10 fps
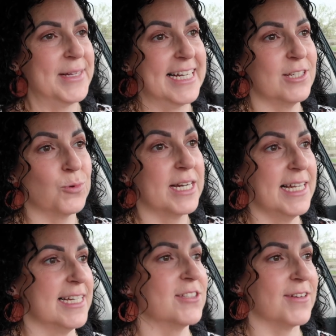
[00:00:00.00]
It is what it
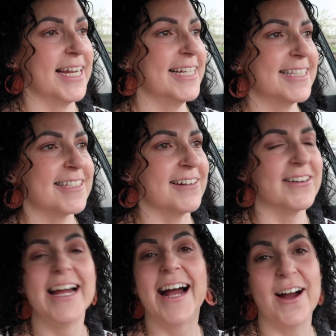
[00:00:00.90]
is, right?
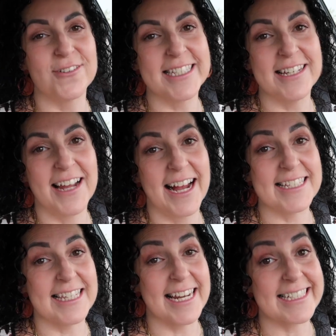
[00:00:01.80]
So I will see you
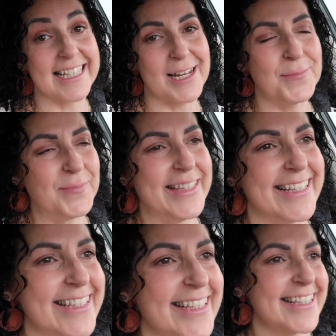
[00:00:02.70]
guys in the next clip.
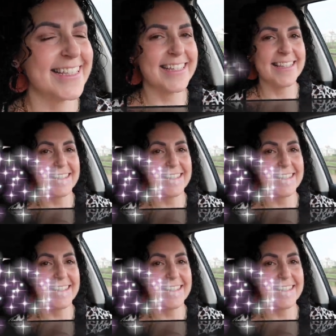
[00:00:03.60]
All right,